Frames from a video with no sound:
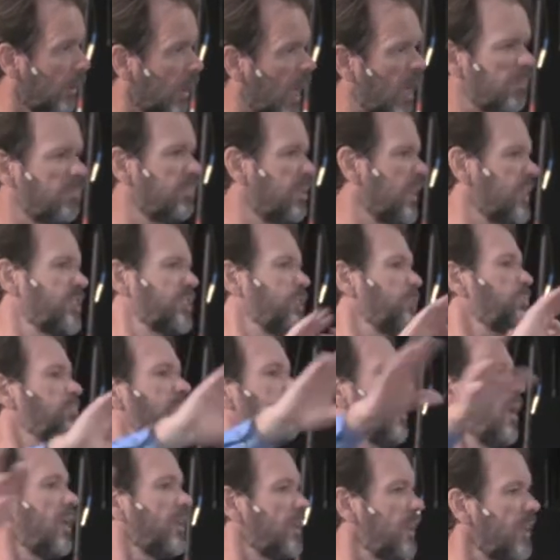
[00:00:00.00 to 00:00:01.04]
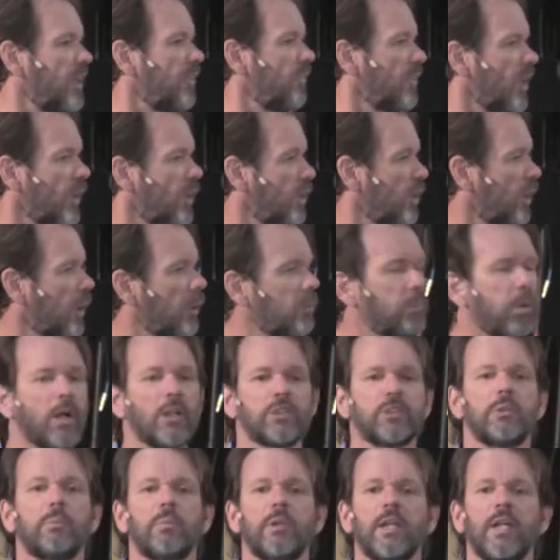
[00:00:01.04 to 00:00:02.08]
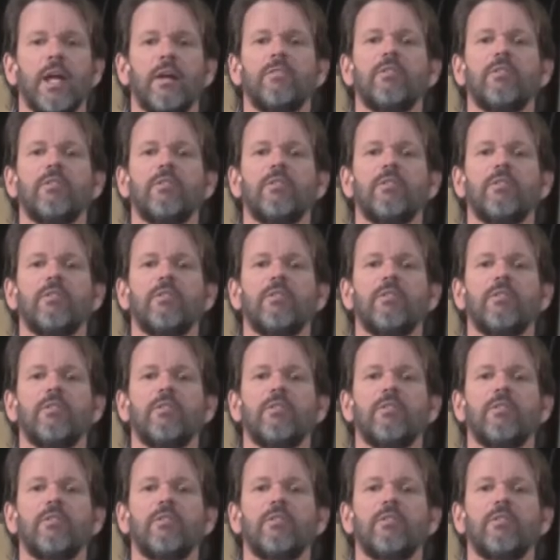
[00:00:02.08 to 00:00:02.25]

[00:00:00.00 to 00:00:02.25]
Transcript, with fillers: I'll bless you beyond anything you could possibly